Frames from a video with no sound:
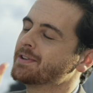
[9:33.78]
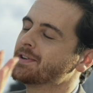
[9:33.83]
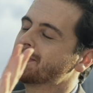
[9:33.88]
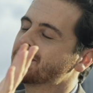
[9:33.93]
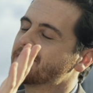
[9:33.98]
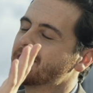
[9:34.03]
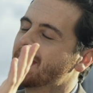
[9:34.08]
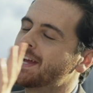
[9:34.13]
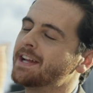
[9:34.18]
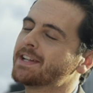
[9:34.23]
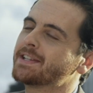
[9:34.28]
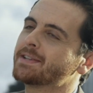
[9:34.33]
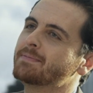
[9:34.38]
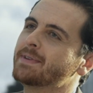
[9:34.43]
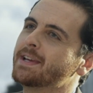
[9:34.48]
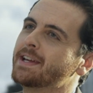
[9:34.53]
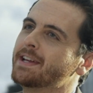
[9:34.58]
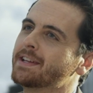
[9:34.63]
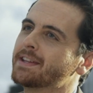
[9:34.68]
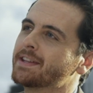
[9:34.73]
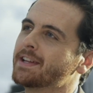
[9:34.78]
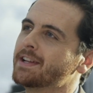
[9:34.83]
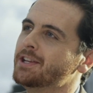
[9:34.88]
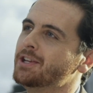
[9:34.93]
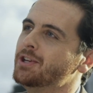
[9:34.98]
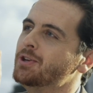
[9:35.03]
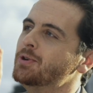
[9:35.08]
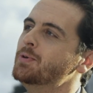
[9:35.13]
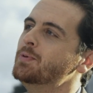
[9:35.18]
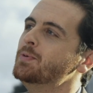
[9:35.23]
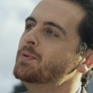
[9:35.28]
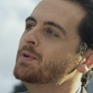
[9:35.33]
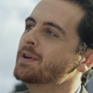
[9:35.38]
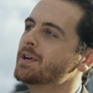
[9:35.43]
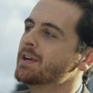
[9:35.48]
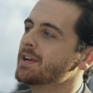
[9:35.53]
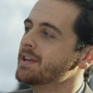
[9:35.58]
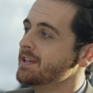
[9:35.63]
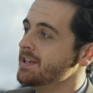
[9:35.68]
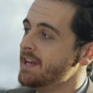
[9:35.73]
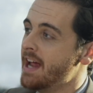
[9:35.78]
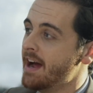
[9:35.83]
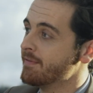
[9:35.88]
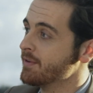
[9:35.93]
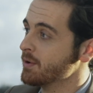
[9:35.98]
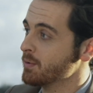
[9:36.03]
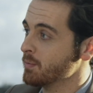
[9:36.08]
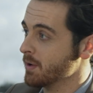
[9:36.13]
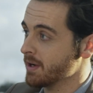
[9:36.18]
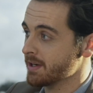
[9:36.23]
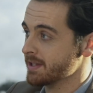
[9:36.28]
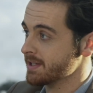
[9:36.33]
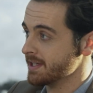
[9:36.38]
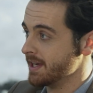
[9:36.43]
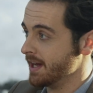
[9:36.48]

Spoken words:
you're saying to me that you never worked